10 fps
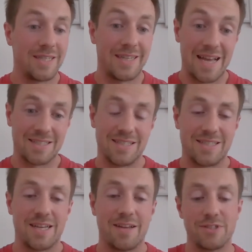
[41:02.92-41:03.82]
get to
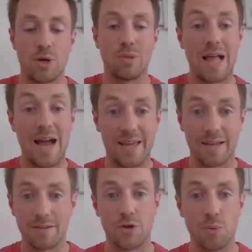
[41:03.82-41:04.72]
see it. There's no
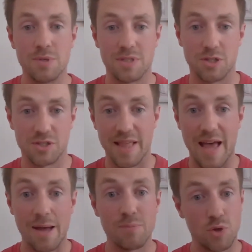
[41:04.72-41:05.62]
lying. The numbers are just
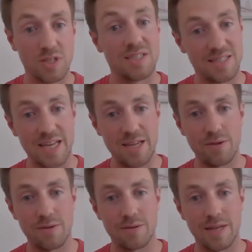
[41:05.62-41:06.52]
there. You can see
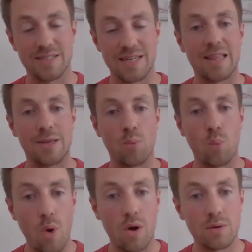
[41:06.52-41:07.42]
exactly
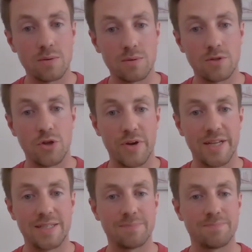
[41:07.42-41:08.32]
what you're
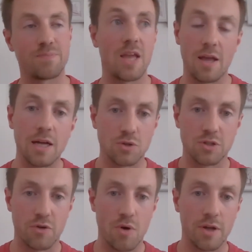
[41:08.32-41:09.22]
eating as long
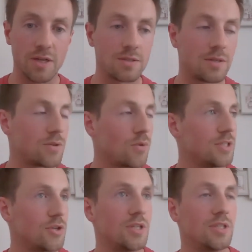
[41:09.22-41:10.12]
as you're honest. It's only
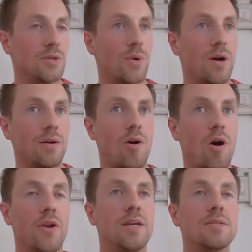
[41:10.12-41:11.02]
as good as you are
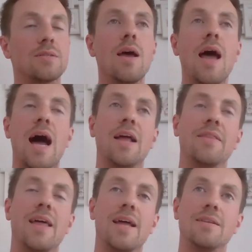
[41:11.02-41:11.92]
honest. And
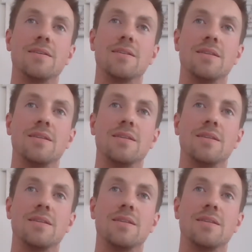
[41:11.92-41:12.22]
then